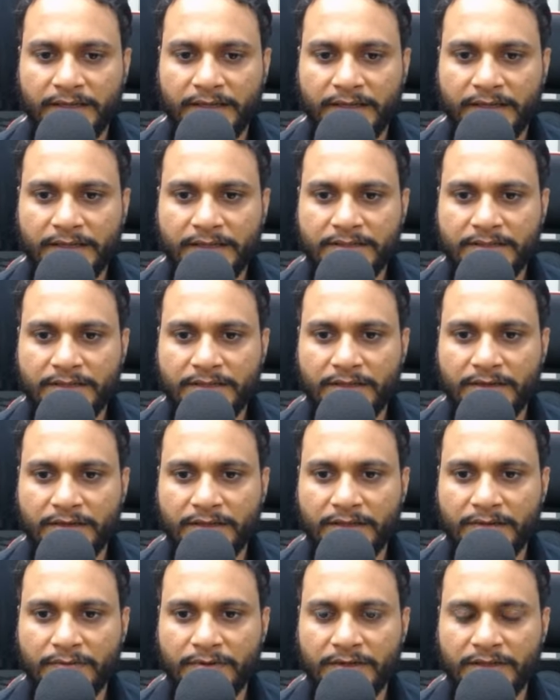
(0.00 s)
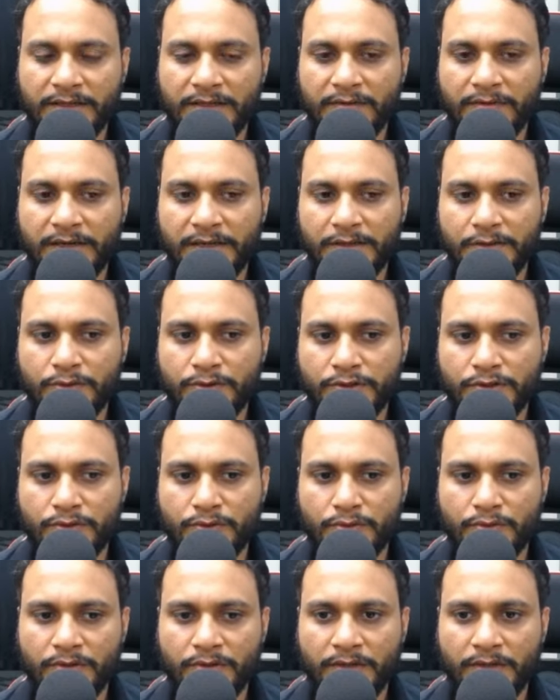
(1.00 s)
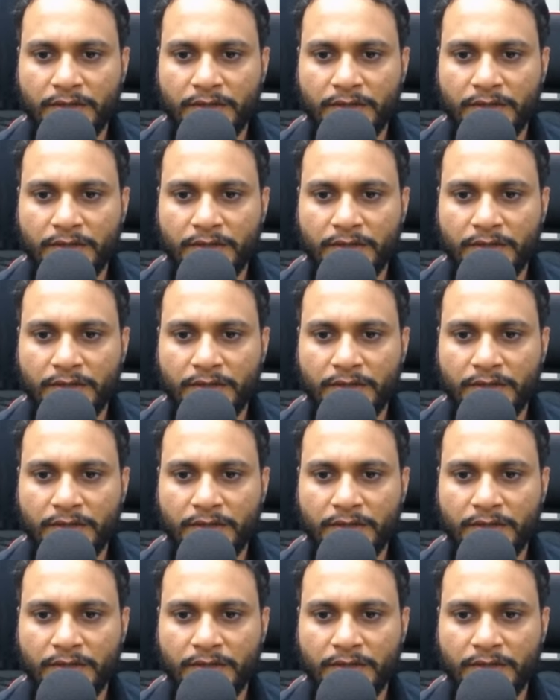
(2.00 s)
And let's say our given k value is 2.